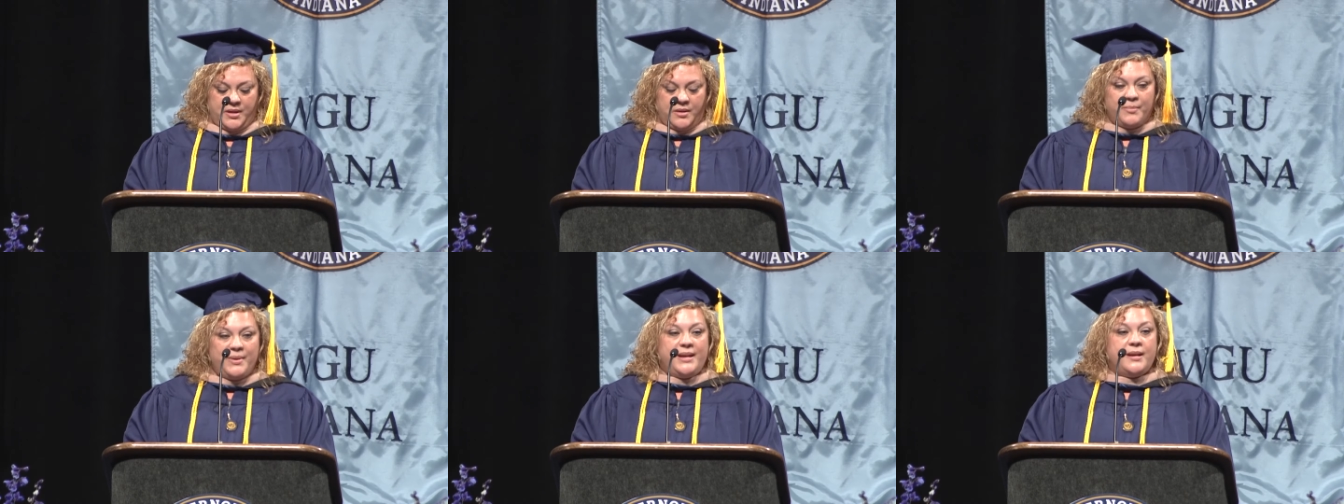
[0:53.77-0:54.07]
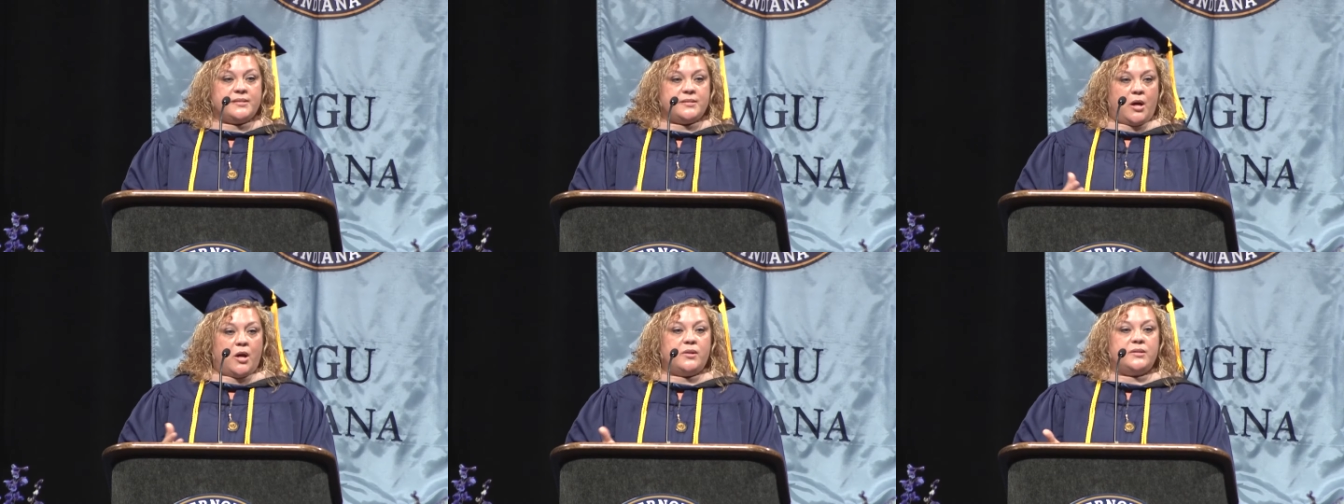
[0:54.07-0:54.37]

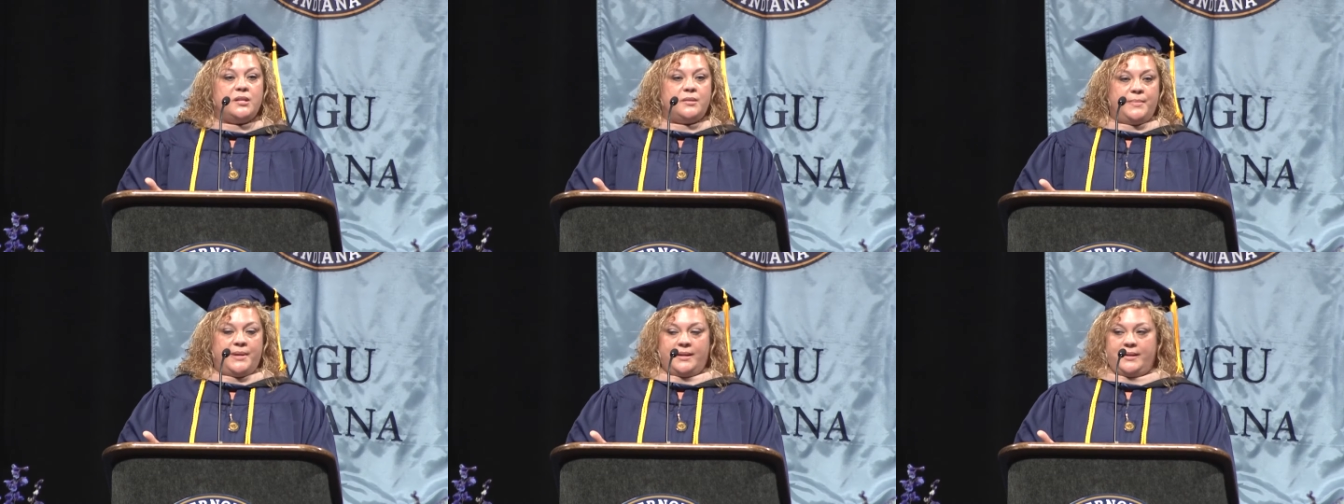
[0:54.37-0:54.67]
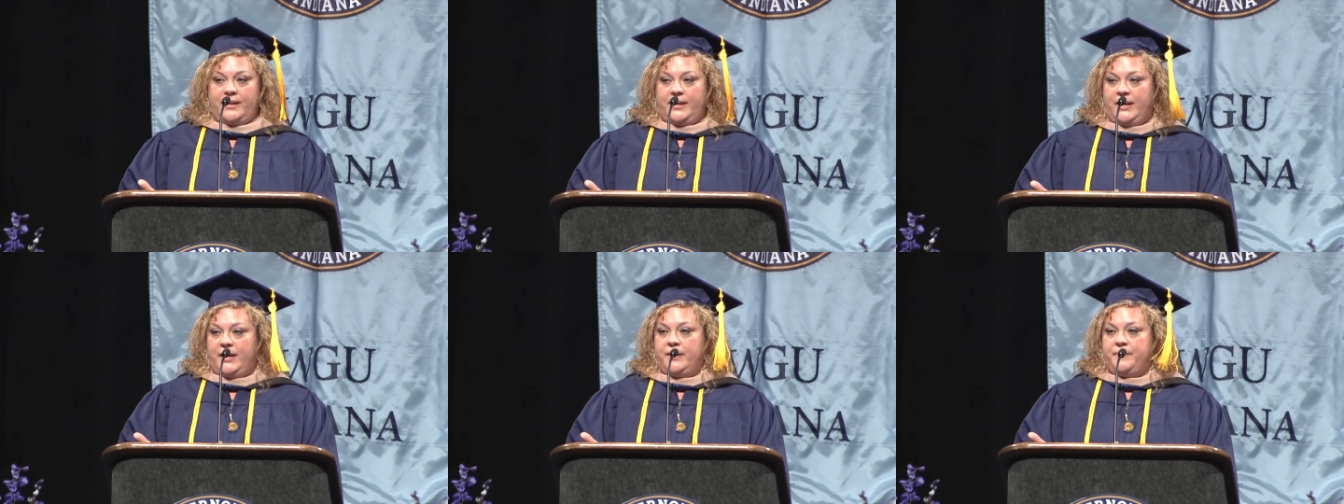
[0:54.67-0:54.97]
Because
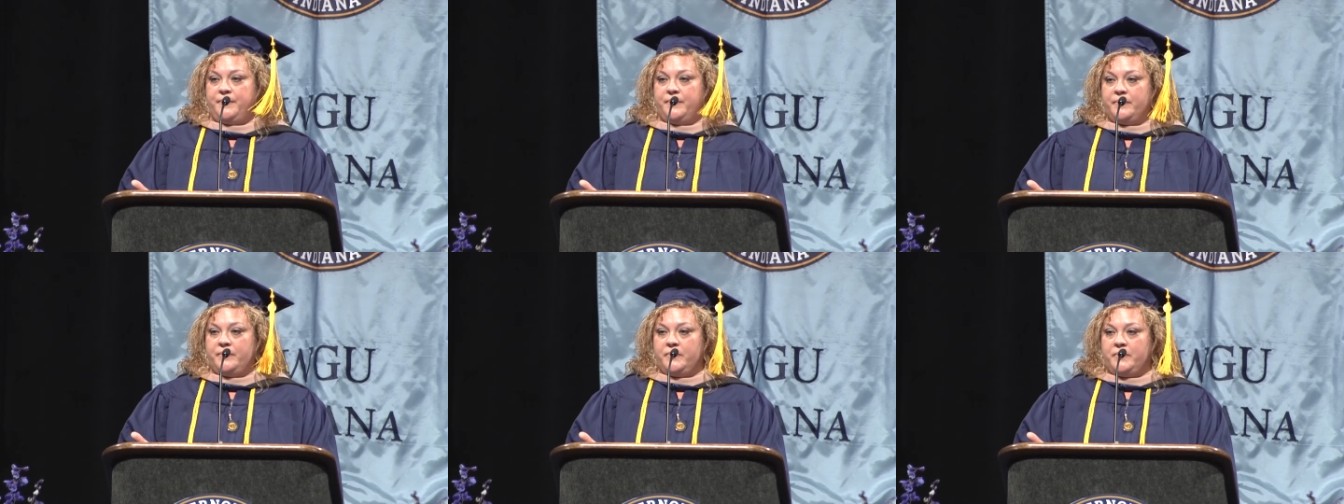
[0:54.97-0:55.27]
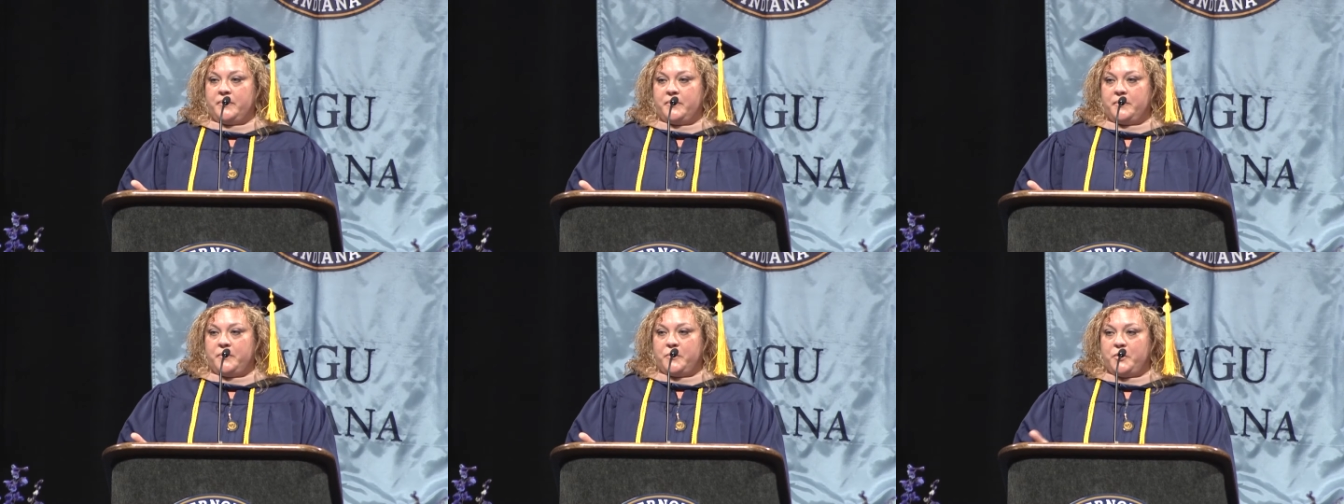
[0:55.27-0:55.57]
ultimately,
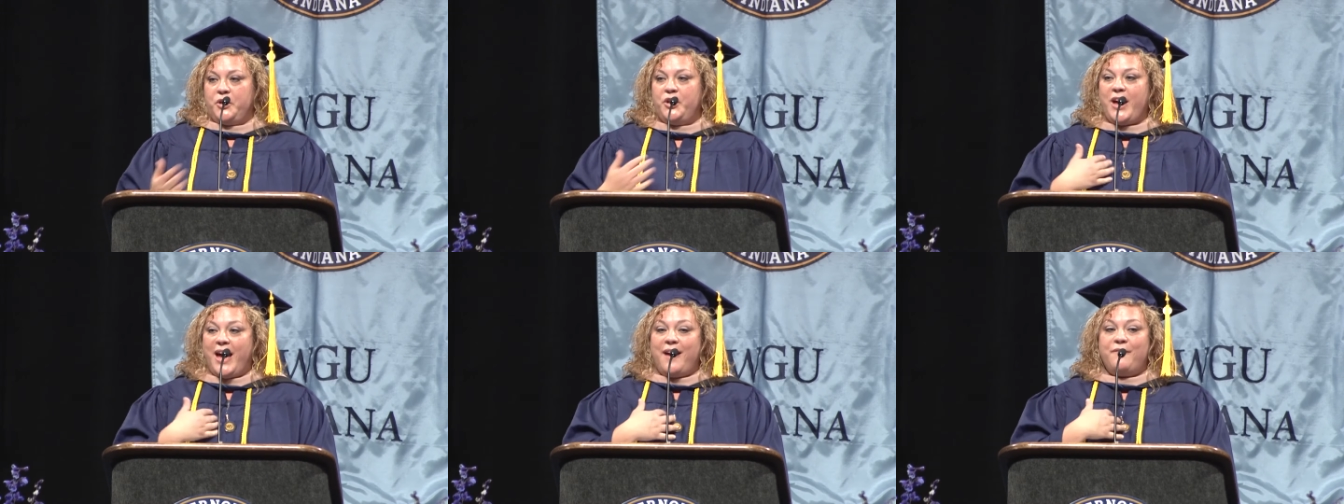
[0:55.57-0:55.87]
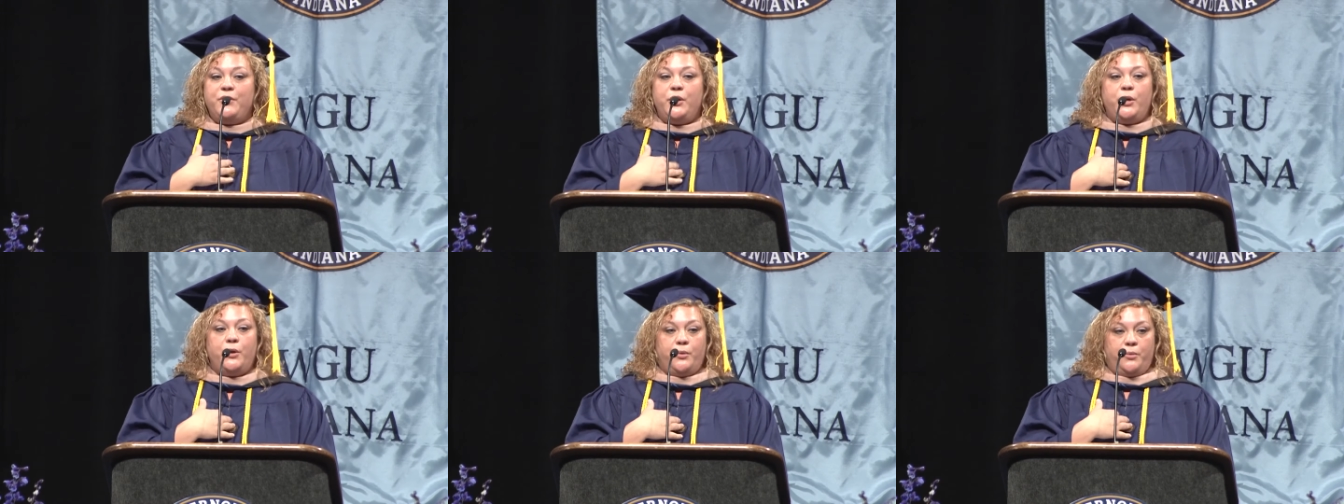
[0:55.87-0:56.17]
you
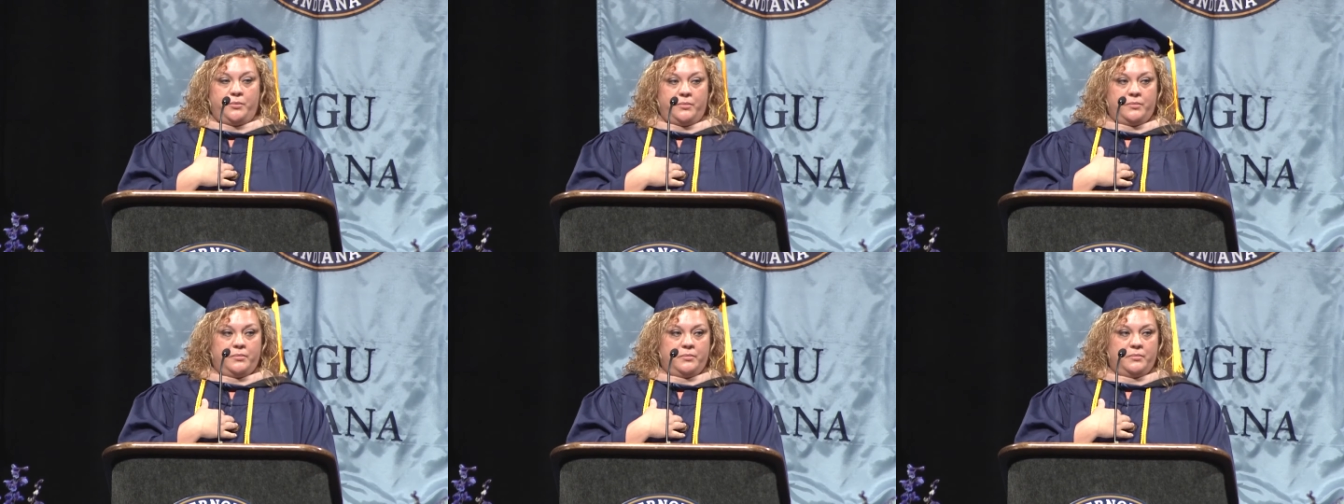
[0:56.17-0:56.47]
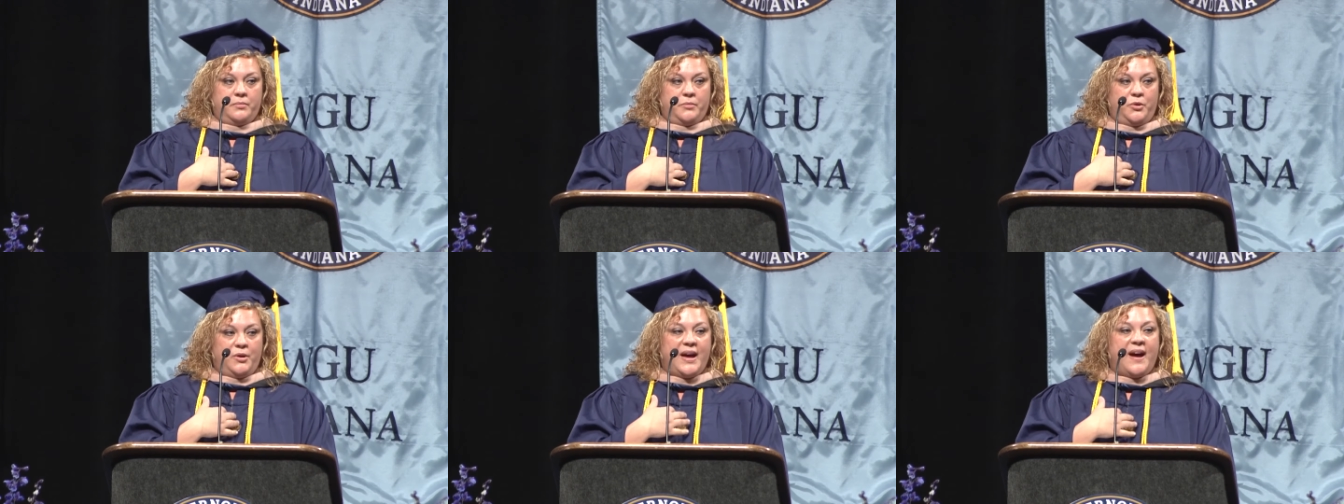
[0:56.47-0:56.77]
have you.
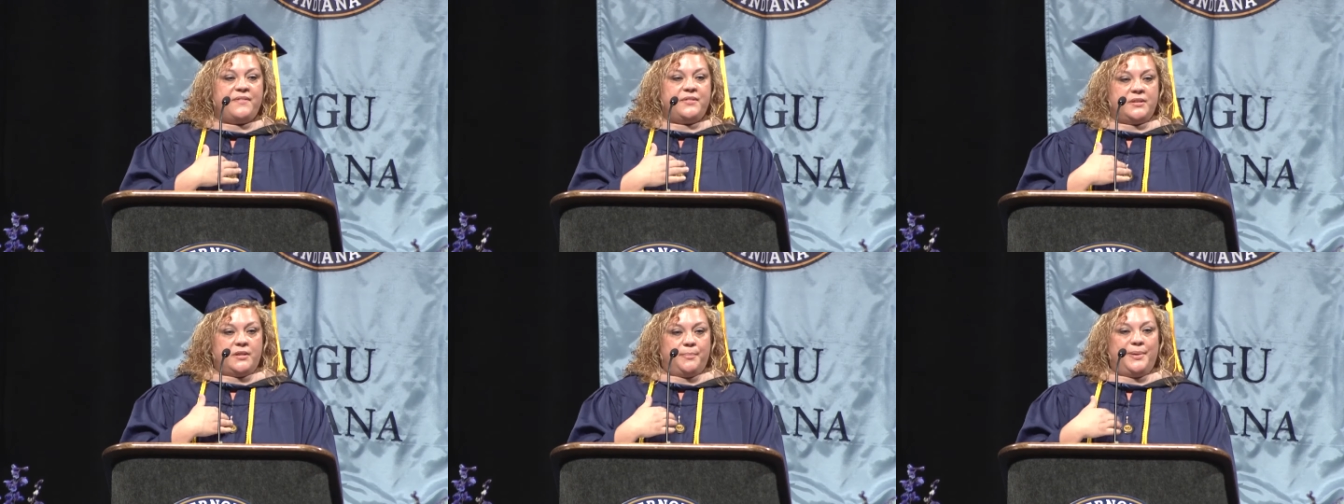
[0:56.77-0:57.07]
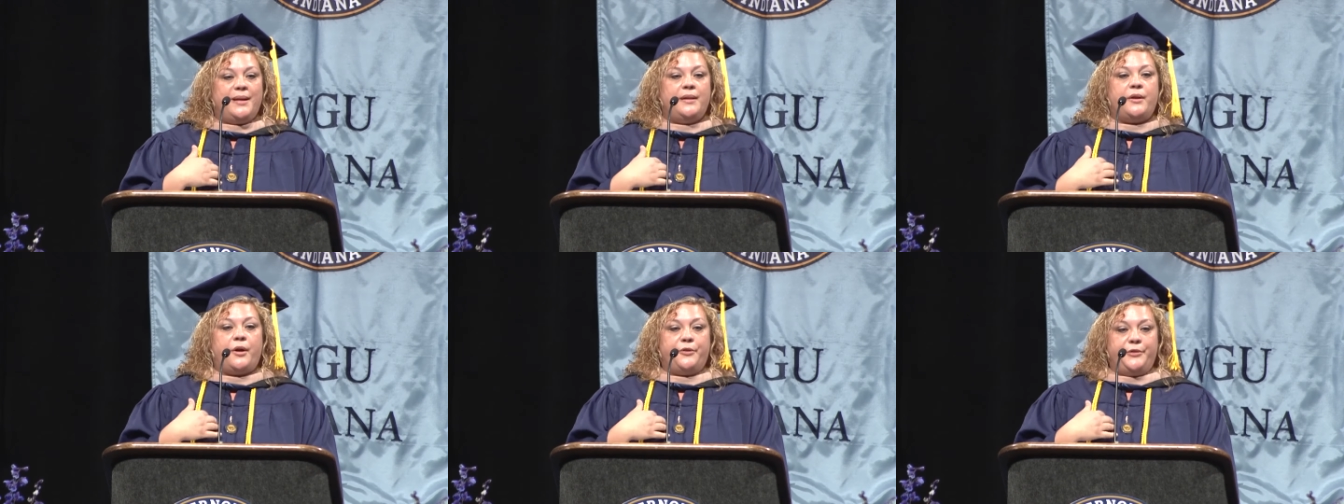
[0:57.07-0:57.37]
You have to
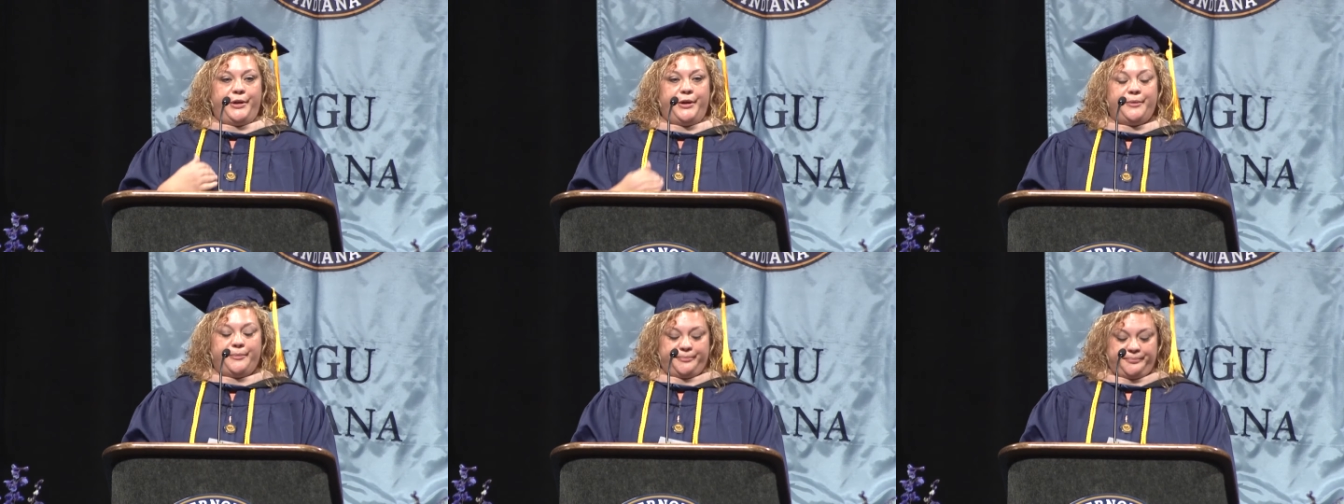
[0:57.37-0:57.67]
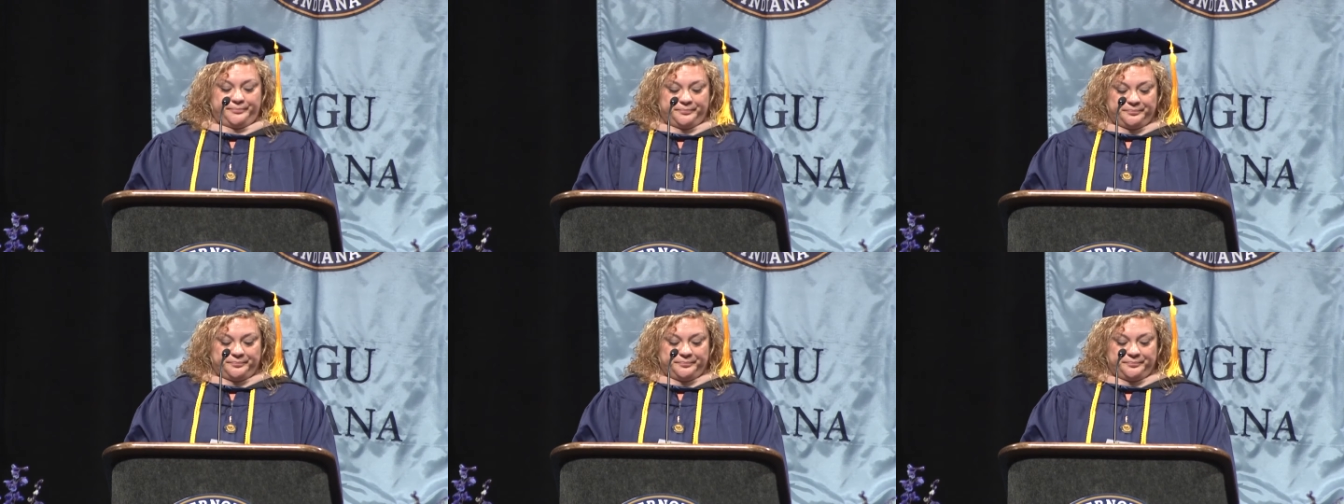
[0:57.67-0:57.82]
depend on you.